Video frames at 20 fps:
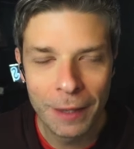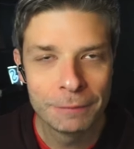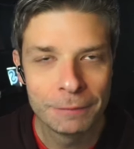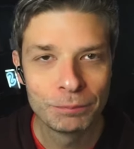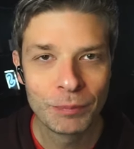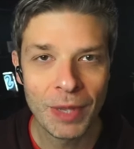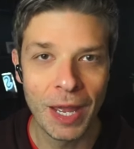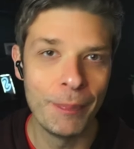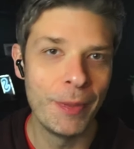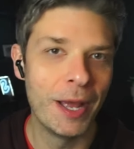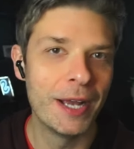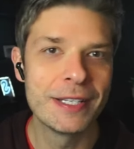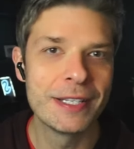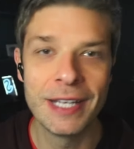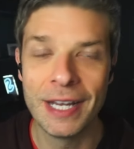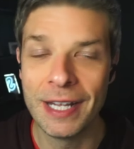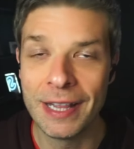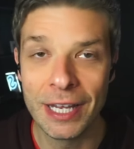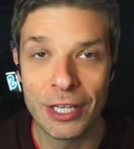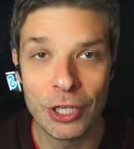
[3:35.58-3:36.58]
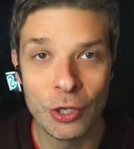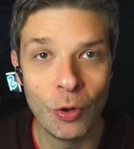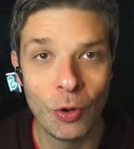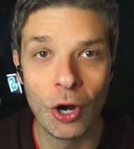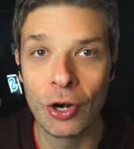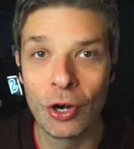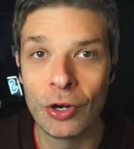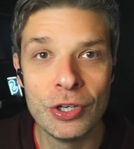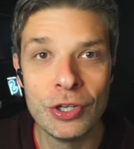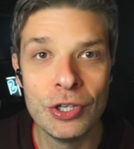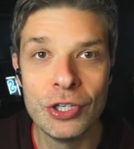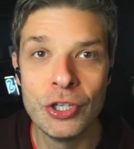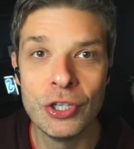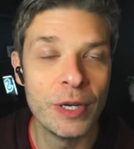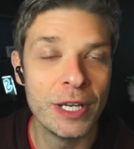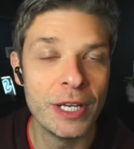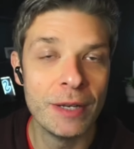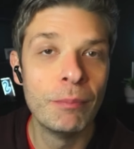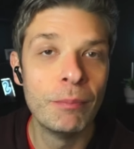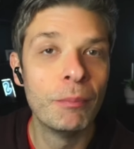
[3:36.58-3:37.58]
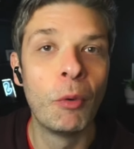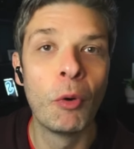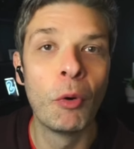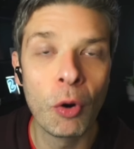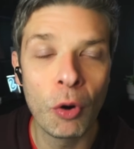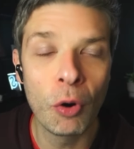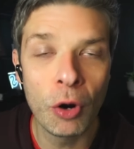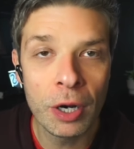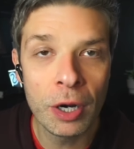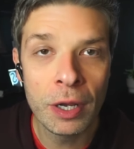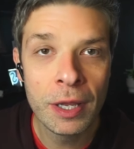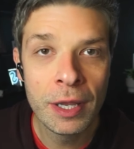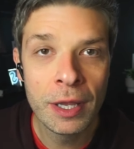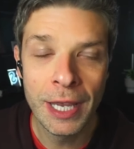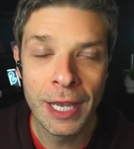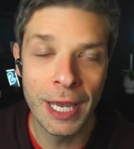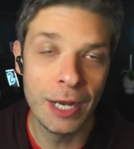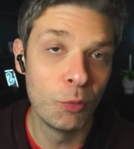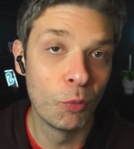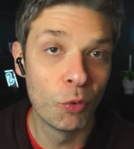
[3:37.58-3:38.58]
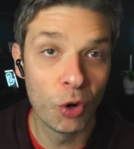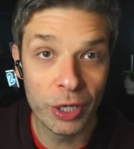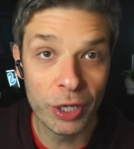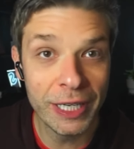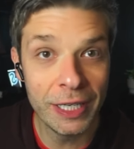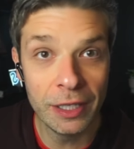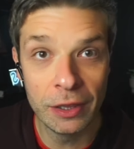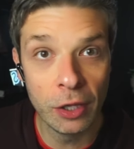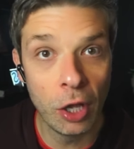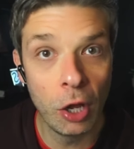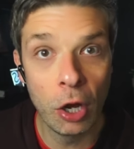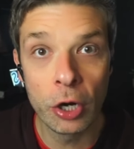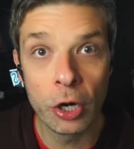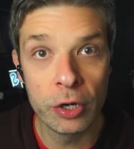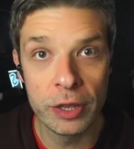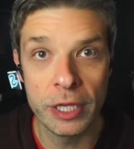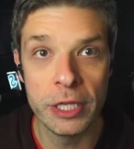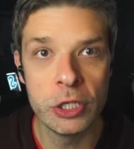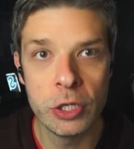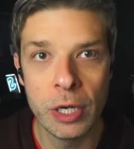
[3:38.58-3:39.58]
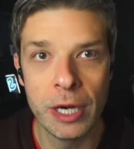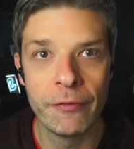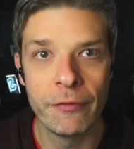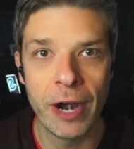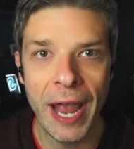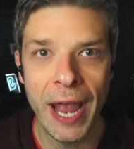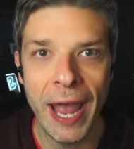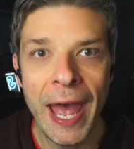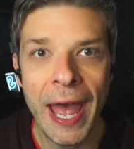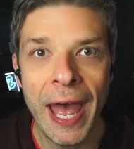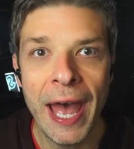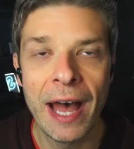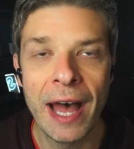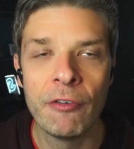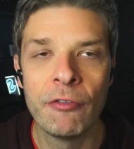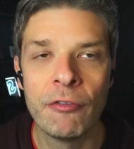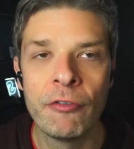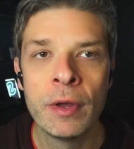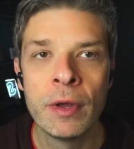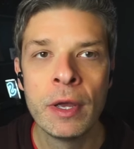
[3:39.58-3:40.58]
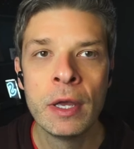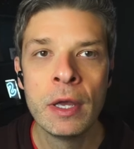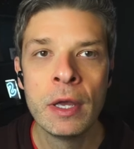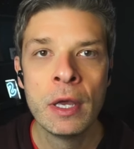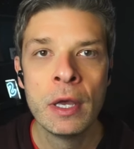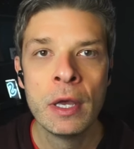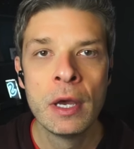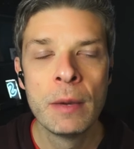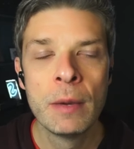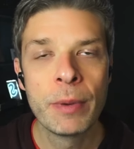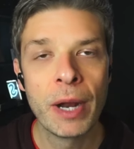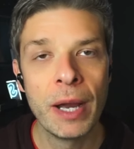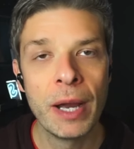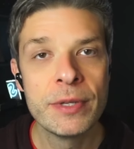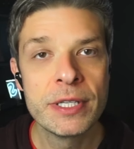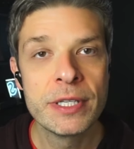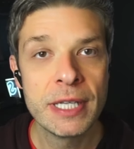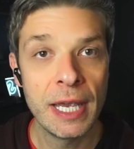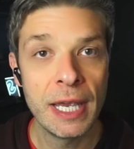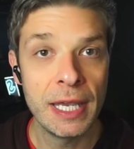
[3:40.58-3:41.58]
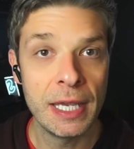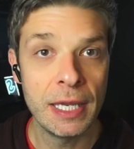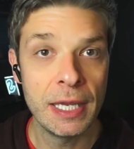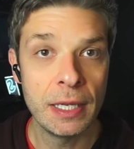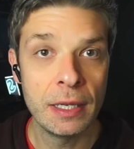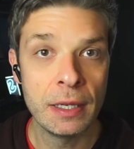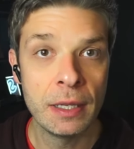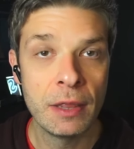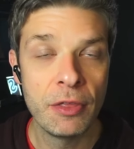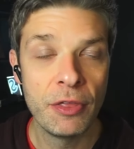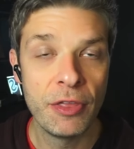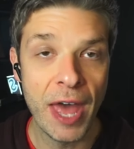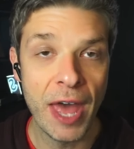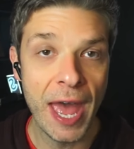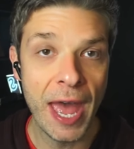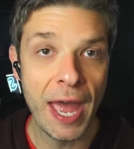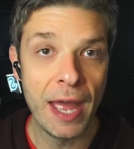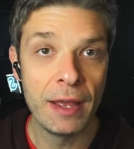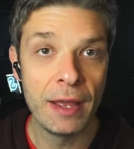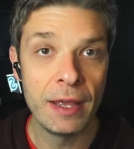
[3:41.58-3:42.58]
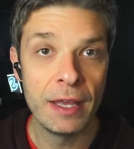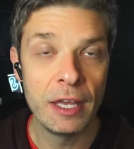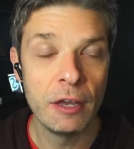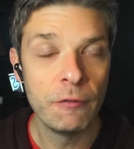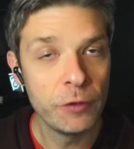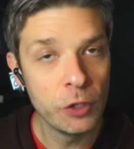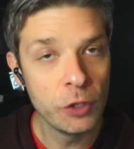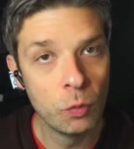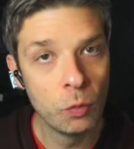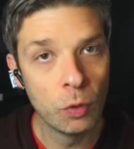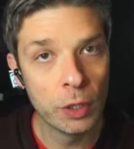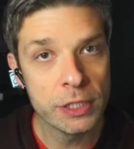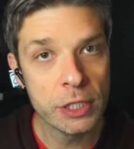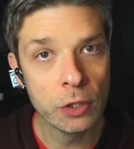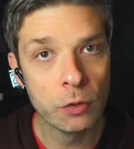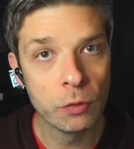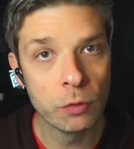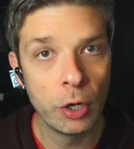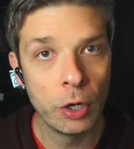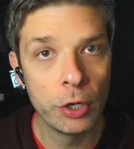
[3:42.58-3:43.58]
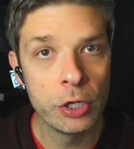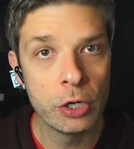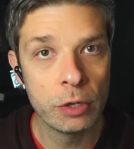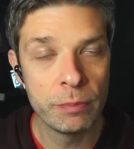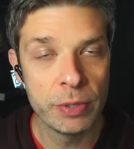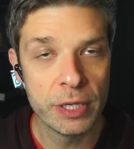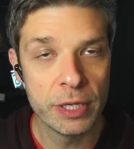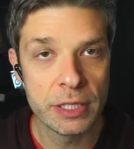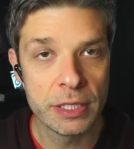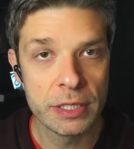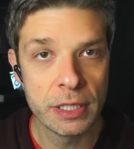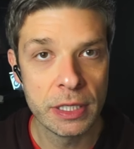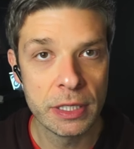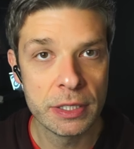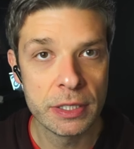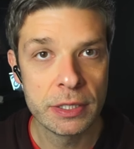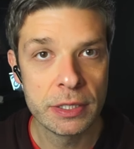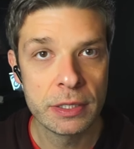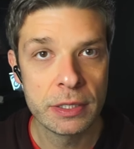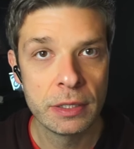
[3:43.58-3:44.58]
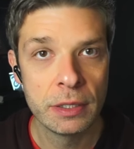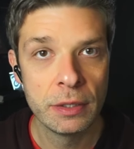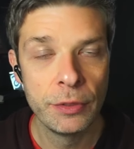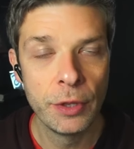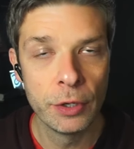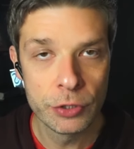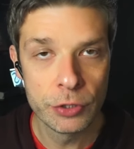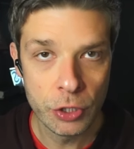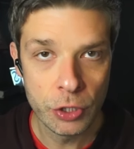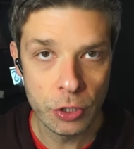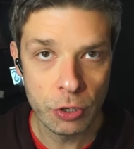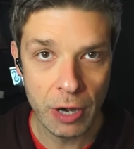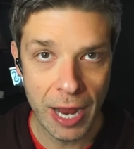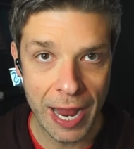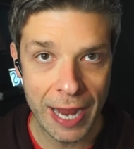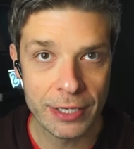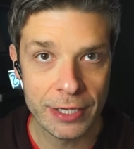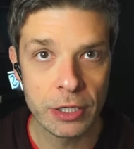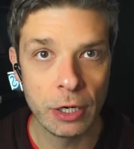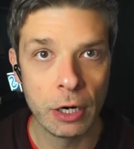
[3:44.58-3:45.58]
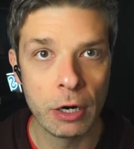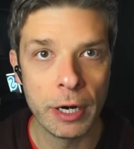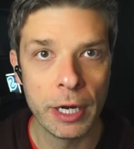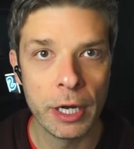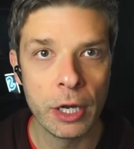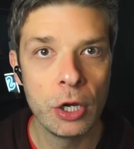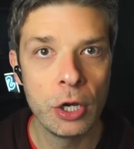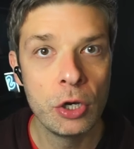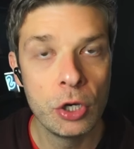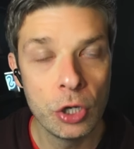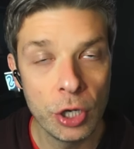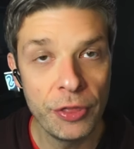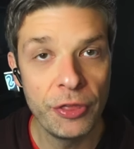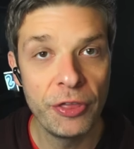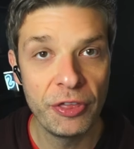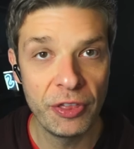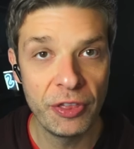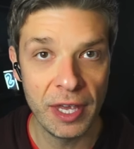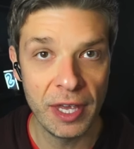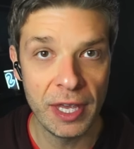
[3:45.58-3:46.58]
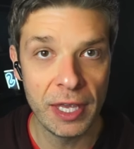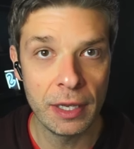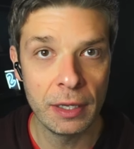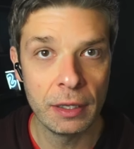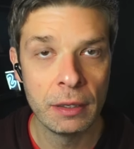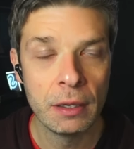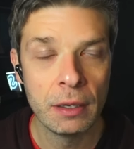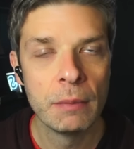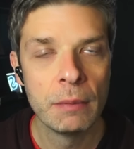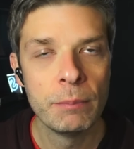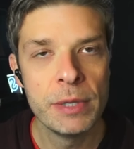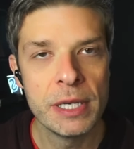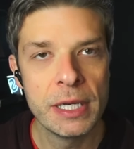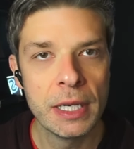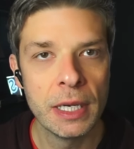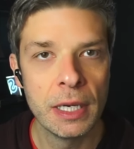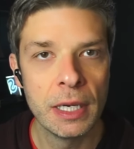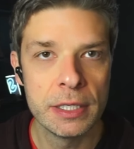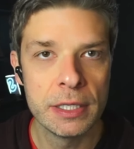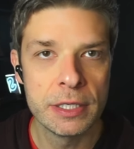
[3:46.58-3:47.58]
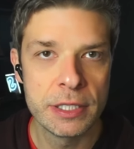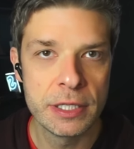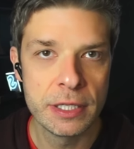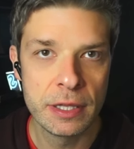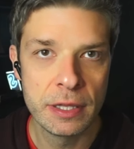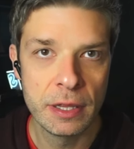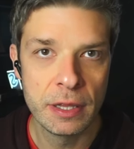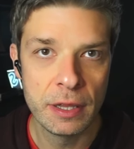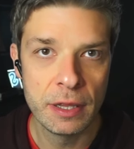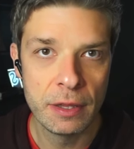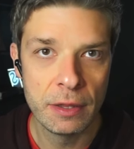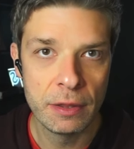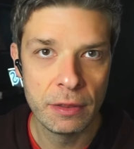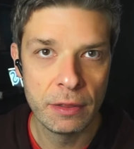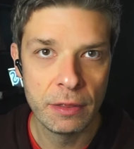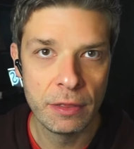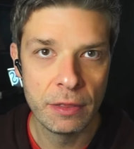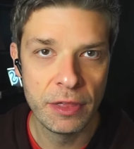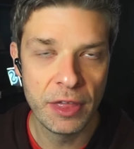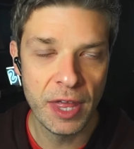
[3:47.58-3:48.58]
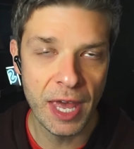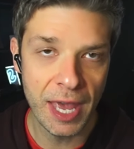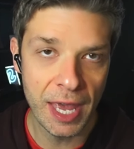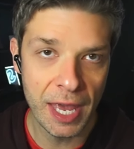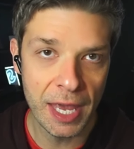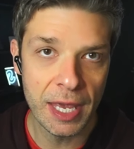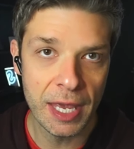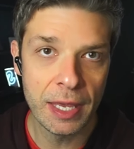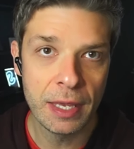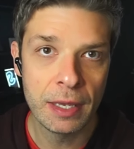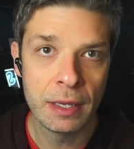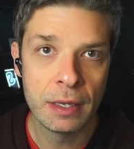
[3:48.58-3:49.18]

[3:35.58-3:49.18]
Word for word: I'm not saying that you aren't doing more and working longer than you ever have. But I'm saying that if you want to grow your business, those cracks are a good thing because they